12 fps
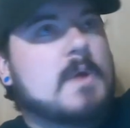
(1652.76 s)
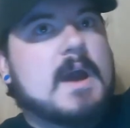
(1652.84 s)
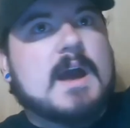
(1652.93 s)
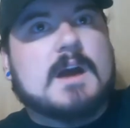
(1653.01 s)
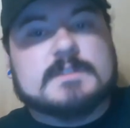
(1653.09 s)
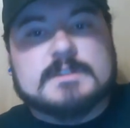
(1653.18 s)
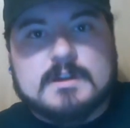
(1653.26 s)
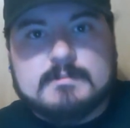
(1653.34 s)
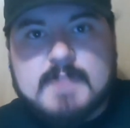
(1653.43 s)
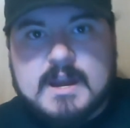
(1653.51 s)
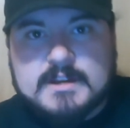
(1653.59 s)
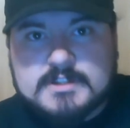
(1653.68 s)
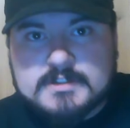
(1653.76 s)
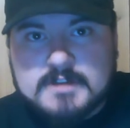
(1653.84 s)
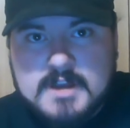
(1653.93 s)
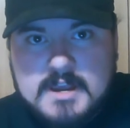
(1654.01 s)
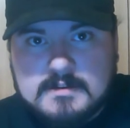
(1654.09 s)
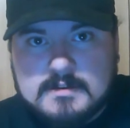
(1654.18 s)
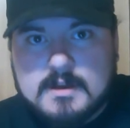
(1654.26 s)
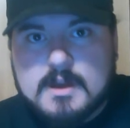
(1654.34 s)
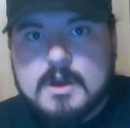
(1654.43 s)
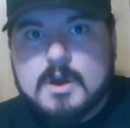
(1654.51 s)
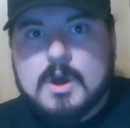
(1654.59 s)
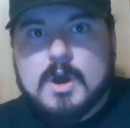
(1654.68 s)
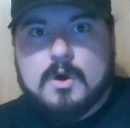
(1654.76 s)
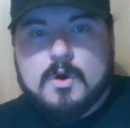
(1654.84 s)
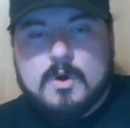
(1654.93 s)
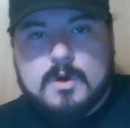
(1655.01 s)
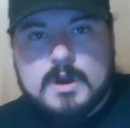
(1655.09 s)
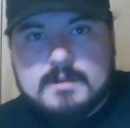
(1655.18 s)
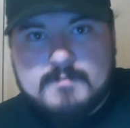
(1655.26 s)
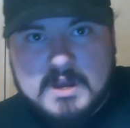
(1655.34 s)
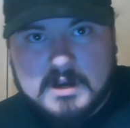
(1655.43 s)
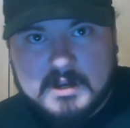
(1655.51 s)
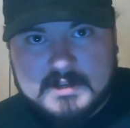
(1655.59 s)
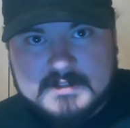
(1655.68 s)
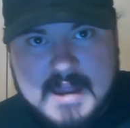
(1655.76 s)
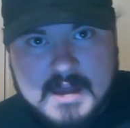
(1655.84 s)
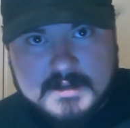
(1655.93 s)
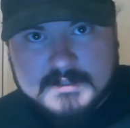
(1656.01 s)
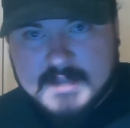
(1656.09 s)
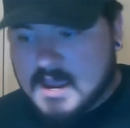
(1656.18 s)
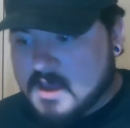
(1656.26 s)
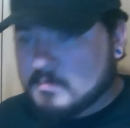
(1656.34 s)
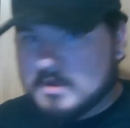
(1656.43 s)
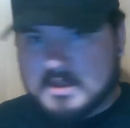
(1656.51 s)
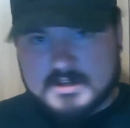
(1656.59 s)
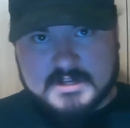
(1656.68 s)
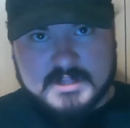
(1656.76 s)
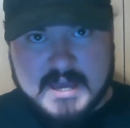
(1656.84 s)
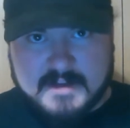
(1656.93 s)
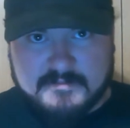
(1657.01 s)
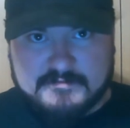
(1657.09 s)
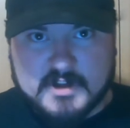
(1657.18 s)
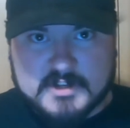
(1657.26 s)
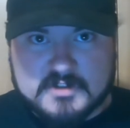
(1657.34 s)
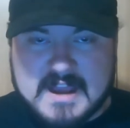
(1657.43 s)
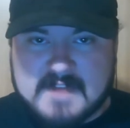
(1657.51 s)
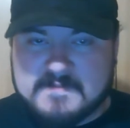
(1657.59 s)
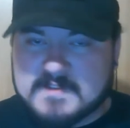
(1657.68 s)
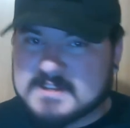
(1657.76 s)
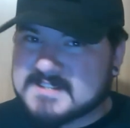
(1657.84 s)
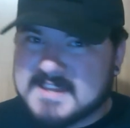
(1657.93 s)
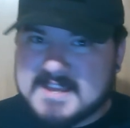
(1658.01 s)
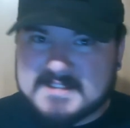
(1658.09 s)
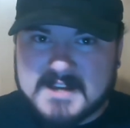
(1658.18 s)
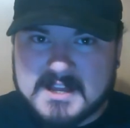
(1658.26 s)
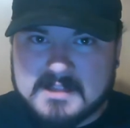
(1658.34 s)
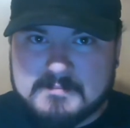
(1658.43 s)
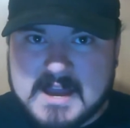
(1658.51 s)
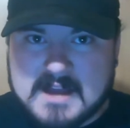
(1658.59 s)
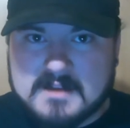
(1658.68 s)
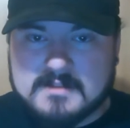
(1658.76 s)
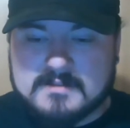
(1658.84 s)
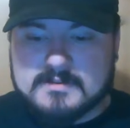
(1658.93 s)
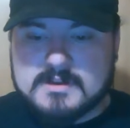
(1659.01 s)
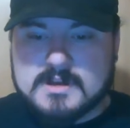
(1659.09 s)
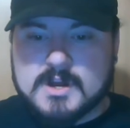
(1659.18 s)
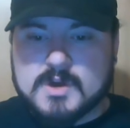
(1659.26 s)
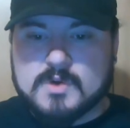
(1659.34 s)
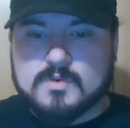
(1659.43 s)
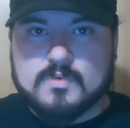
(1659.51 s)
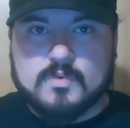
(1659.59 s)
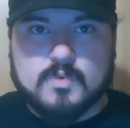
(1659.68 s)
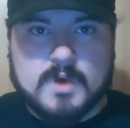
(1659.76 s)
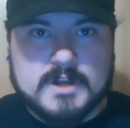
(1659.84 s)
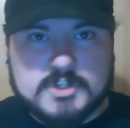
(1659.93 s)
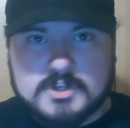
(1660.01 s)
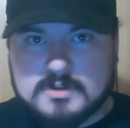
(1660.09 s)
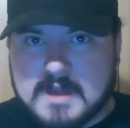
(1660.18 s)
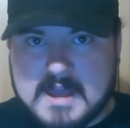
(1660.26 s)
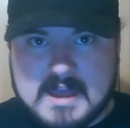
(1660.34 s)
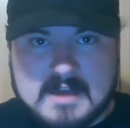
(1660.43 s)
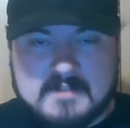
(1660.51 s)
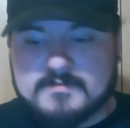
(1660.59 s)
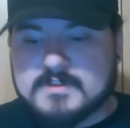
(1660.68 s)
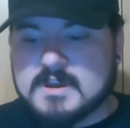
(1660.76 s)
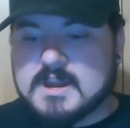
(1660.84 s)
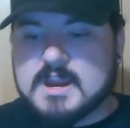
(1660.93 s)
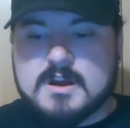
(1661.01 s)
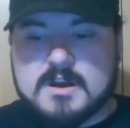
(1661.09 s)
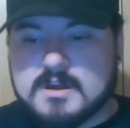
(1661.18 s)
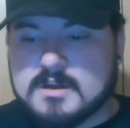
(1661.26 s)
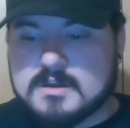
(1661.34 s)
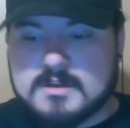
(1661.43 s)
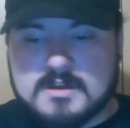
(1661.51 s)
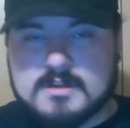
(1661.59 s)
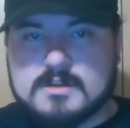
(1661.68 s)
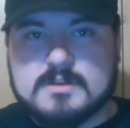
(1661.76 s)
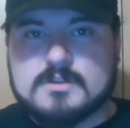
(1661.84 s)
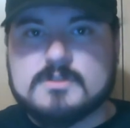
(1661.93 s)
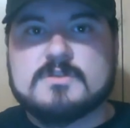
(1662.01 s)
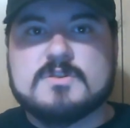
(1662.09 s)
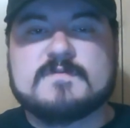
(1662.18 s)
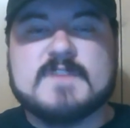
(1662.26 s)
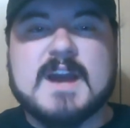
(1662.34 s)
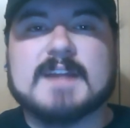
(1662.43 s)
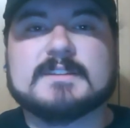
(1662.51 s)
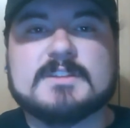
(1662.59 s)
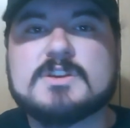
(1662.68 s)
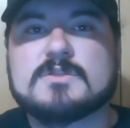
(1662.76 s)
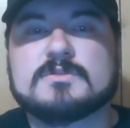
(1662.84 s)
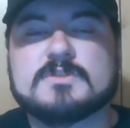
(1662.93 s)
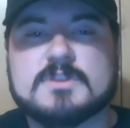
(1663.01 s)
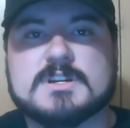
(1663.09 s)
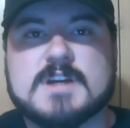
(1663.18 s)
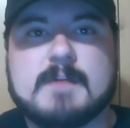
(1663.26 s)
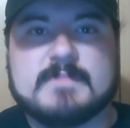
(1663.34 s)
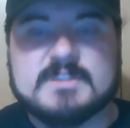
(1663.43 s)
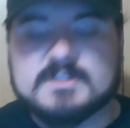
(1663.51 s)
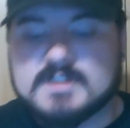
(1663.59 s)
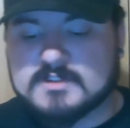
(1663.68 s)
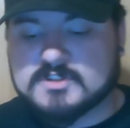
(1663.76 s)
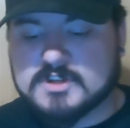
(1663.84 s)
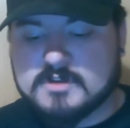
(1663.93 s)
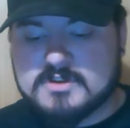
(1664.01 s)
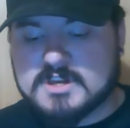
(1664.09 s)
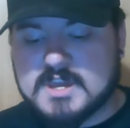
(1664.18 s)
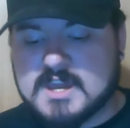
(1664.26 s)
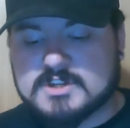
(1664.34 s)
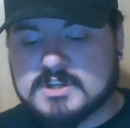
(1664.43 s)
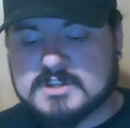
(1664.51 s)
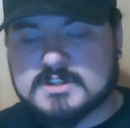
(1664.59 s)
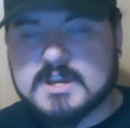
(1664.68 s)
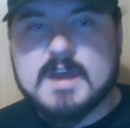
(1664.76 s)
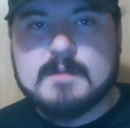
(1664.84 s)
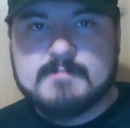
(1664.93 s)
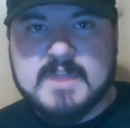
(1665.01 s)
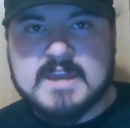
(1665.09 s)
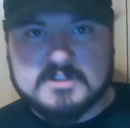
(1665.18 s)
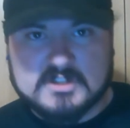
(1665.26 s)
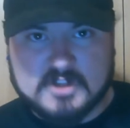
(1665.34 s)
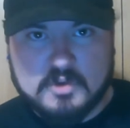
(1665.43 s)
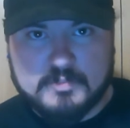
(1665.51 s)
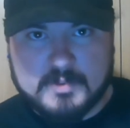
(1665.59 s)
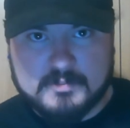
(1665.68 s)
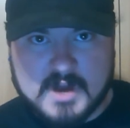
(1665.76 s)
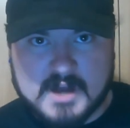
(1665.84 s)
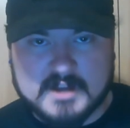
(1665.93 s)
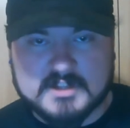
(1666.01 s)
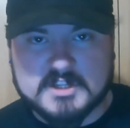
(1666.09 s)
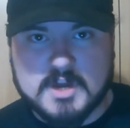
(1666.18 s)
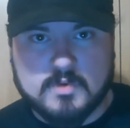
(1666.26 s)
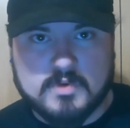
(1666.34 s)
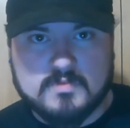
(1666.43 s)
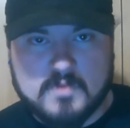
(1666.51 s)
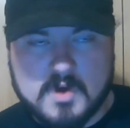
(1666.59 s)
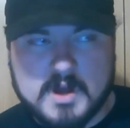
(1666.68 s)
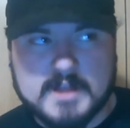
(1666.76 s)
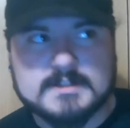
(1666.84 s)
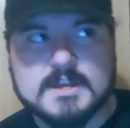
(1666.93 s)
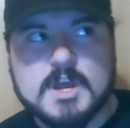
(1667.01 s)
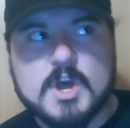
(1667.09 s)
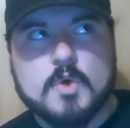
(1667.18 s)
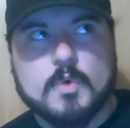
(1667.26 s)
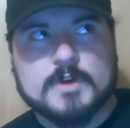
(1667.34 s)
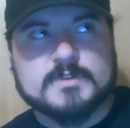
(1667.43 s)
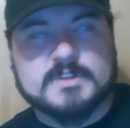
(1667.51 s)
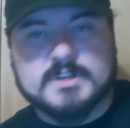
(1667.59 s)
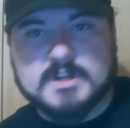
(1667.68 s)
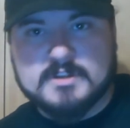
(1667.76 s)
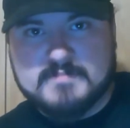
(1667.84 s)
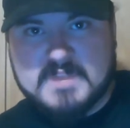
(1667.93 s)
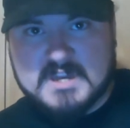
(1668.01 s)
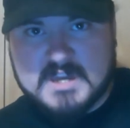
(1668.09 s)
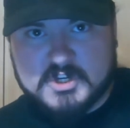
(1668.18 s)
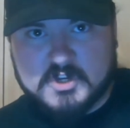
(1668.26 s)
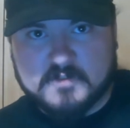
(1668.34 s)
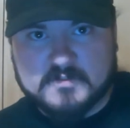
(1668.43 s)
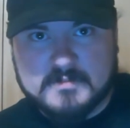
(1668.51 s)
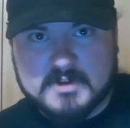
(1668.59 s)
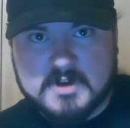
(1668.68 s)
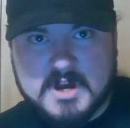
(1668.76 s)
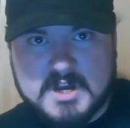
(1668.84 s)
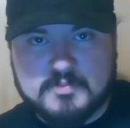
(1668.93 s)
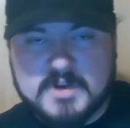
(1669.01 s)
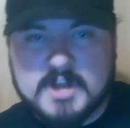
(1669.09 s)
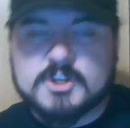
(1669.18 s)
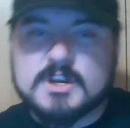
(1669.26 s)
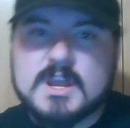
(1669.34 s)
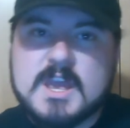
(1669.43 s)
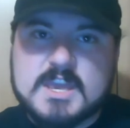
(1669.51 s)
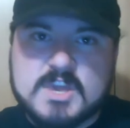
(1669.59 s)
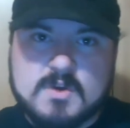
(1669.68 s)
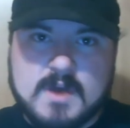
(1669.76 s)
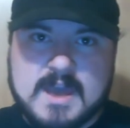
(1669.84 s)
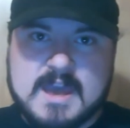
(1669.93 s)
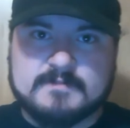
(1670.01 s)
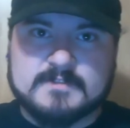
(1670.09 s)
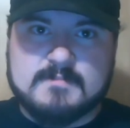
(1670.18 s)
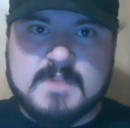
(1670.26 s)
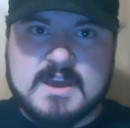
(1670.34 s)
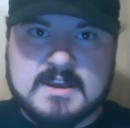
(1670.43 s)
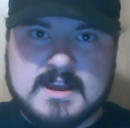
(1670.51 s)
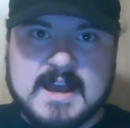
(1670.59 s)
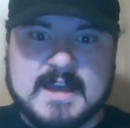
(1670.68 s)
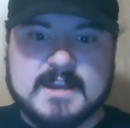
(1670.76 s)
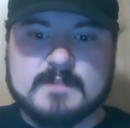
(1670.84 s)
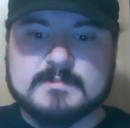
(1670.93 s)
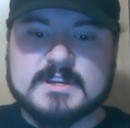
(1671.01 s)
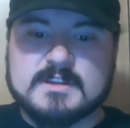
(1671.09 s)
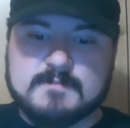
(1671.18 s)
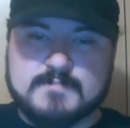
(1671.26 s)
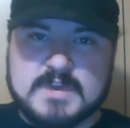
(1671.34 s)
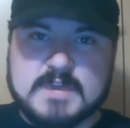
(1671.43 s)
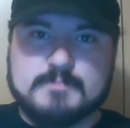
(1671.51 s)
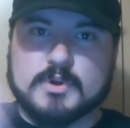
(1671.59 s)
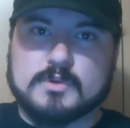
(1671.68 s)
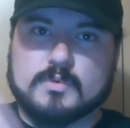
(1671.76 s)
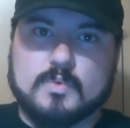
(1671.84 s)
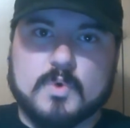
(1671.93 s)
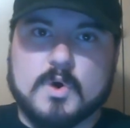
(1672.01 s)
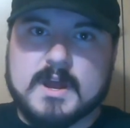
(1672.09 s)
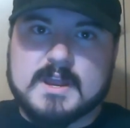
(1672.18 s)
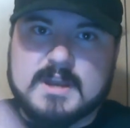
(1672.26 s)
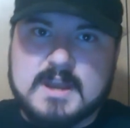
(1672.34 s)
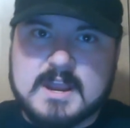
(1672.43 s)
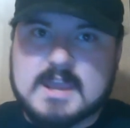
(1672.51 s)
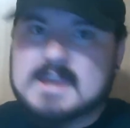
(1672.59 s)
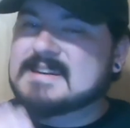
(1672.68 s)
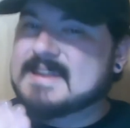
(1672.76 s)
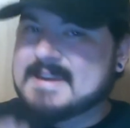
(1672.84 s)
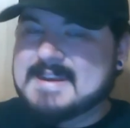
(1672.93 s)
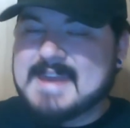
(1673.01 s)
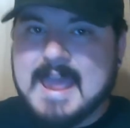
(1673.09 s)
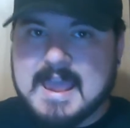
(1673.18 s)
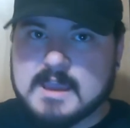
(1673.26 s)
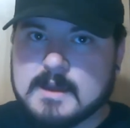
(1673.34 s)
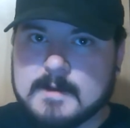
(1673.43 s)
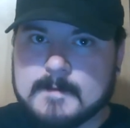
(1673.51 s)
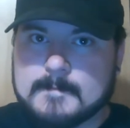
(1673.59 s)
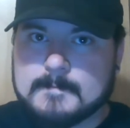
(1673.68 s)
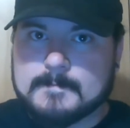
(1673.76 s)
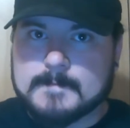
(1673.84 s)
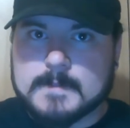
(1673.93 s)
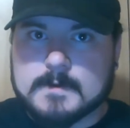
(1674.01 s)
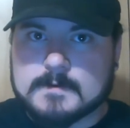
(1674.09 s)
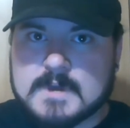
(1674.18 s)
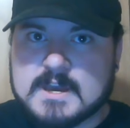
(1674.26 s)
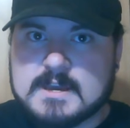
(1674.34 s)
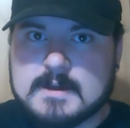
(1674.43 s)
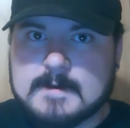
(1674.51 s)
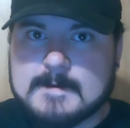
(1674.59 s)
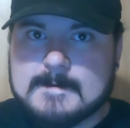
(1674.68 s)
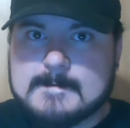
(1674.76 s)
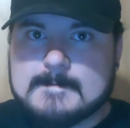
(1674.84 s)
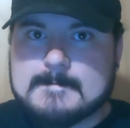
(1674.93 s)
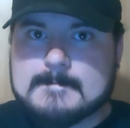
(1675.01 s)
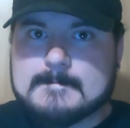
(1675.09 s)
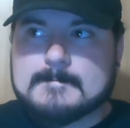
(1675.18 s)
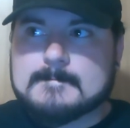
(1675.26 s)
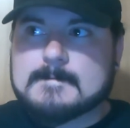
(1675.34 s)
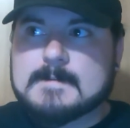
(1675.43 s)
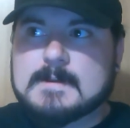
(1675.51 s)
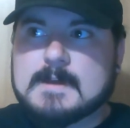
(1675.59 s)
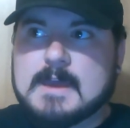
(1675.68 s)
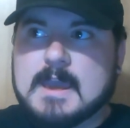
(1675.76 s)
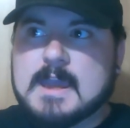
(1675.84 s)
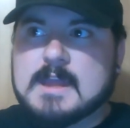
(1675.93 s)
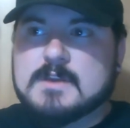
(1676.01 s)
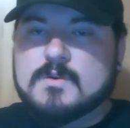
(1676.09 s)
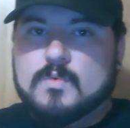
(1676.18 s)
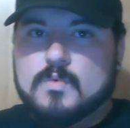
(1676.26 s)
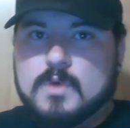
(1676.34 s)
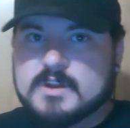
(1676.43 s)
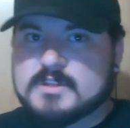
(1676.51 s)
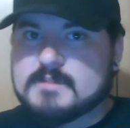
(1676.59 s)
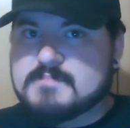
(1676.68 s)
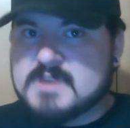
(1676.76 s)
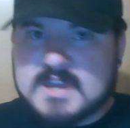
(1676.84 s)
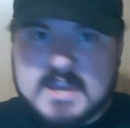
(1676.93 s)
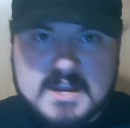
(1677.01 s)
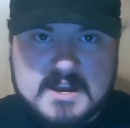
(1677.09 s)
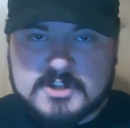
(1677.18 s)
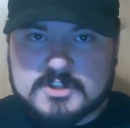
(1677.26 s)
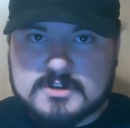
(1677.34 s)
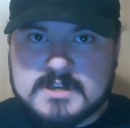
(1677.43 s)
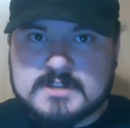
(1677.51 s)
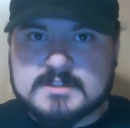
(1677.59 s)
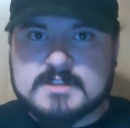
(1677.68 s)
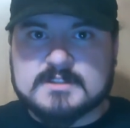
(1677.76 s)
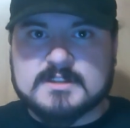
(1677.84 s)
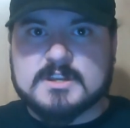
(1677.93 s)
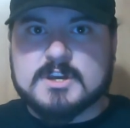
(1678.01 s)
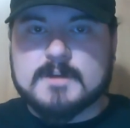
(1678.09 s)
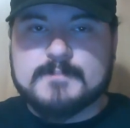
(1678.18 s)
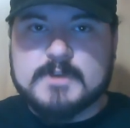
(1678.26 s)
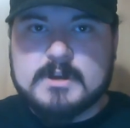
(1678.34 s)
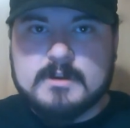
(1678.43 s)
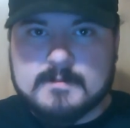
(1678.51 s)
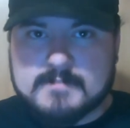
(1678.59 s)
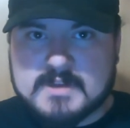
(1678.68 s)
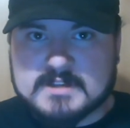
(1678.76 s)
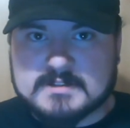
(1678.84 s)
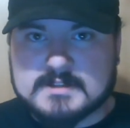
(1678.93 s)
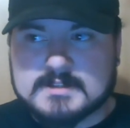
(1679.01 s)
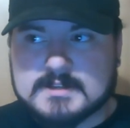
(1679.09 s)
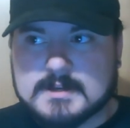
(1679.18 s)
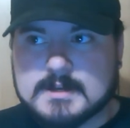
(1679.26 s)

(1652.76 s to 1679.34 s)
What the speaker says: houses on my street, or in the middle of downtown where there's a lot of foot traffic? See, it's all about, what you have, the area. You've got to use good common sense. So you can't just make stupid products that no one wants, which was another big issue from the Great Depression. You have to make items that people want and need today. Okay? And one of the big industries is in the computer business.